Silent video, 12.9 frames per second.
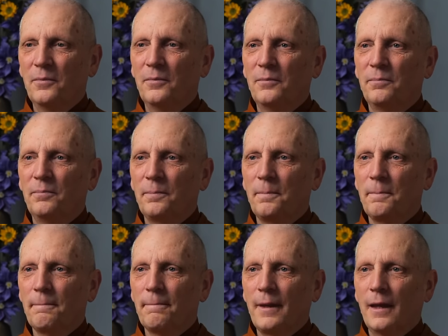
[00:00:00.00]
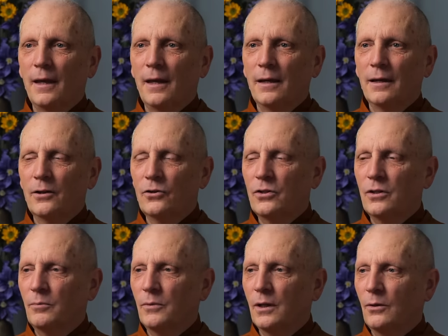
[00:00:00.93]
Mm. Here's
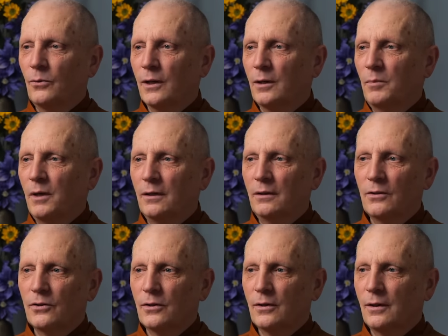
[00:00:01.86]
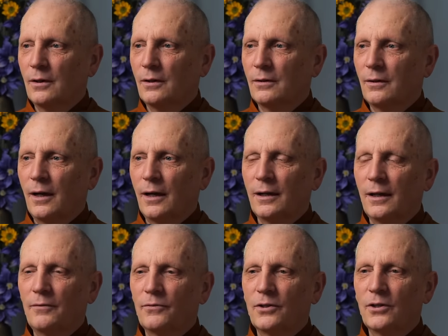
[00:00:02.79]
something I recommend is uh, I
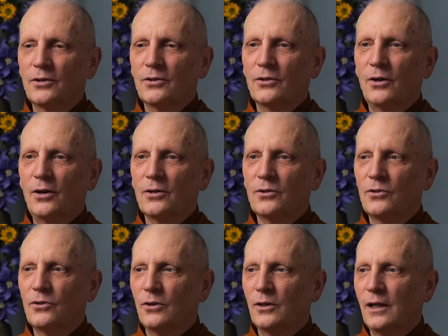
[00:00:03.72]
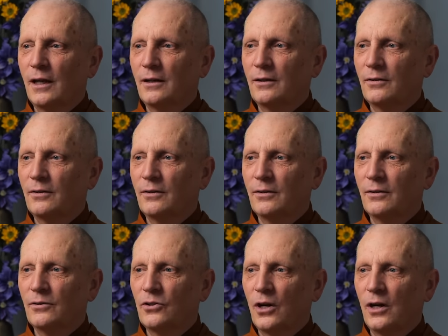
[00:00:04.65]
gave six talks during that
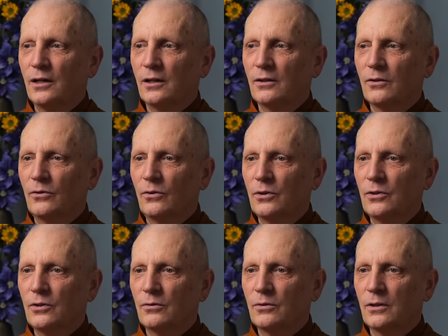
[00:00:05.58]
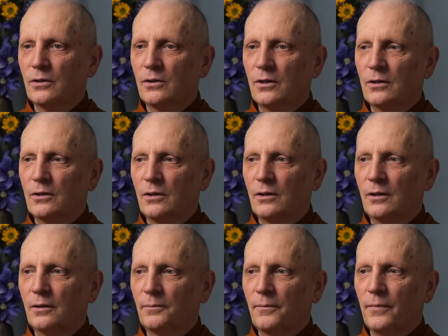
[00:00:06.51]
jhana course. It was a six, I
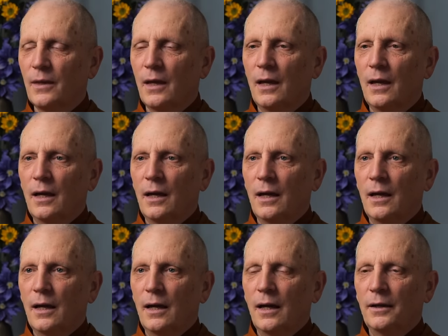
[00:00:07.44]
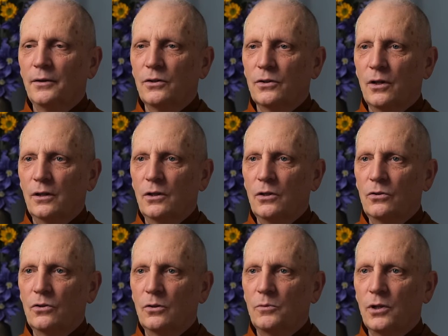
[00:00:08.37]
think and it's on the
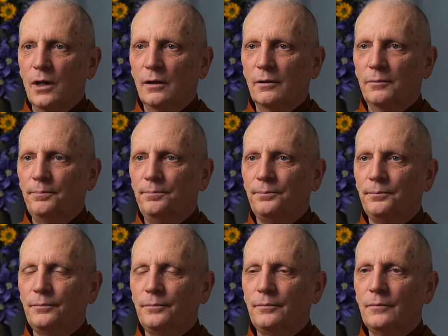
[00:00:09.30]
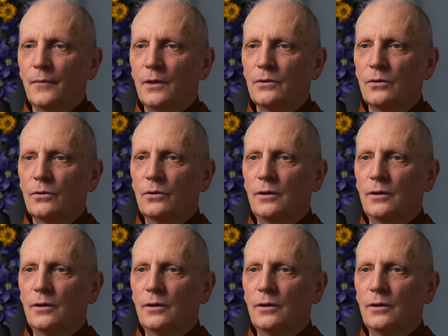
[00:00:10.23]
YouTube channel. So